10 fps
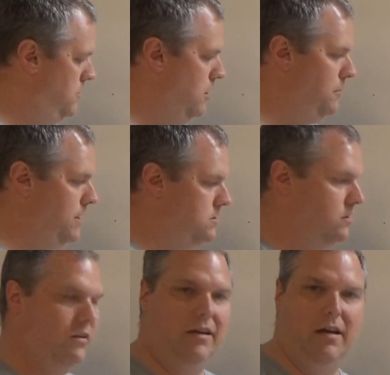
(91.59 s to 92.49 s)
They're
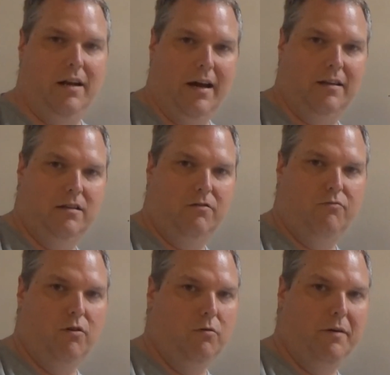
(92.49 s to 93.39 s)
basically connected
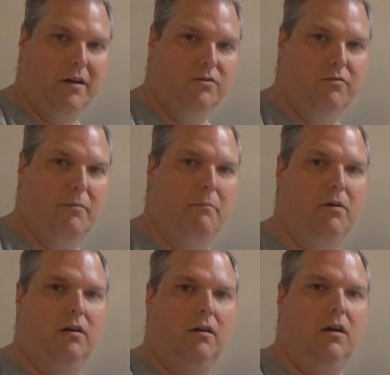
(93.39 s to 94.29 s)
through, because
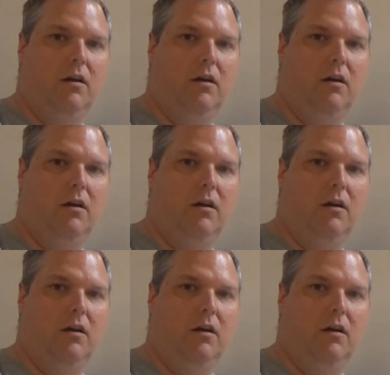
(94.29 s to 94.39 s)
remember,